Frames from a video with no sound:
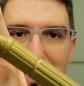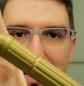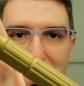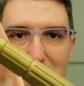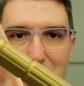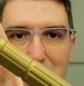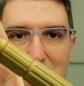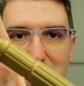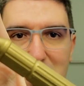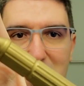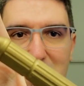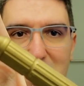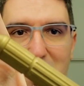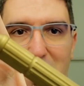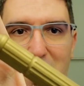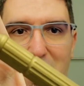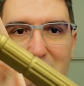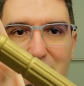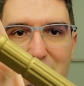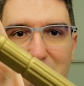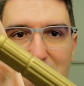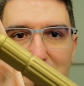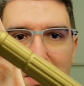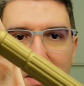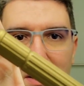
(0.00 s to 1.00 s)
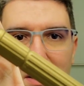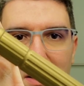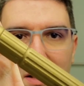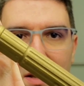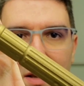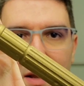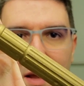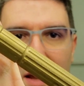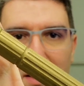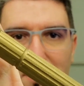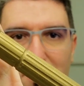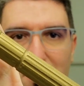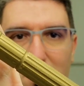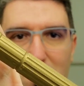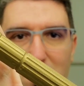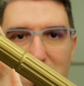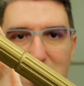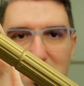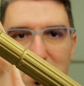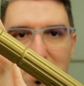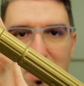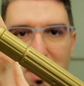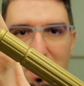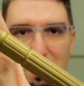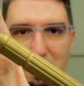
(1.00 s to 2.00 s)
a must-have in
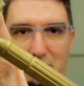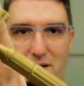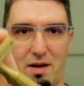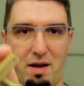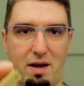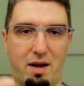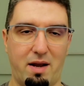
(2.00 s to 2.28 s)
everyone's den,